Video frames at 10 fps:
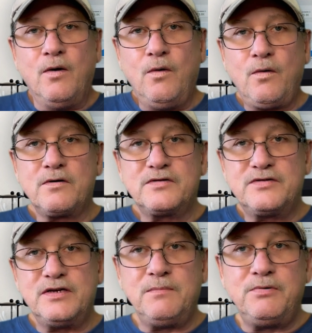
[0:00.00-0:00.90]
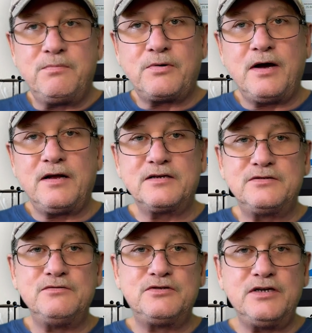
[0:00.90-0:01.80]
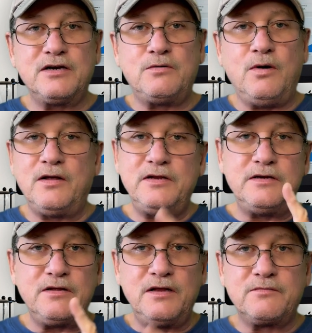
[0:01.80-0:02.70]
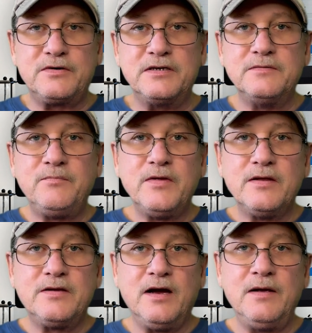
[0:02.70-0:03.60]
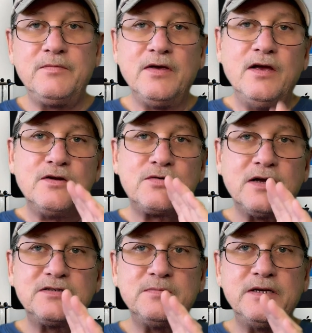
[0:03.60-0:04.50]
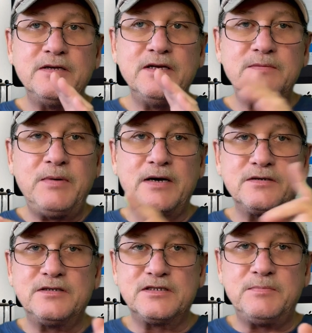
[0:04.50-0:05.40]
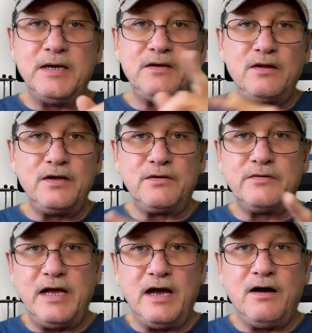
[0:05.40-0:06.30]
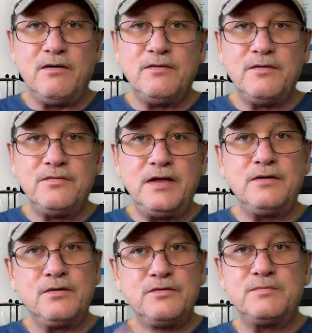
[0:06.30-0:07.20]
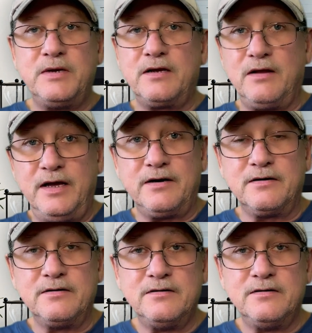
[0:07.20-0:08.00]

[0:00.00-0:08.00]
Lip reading: Order simple products to check quality and delivery times. Trust me, it's better to spend a little now than lose big later.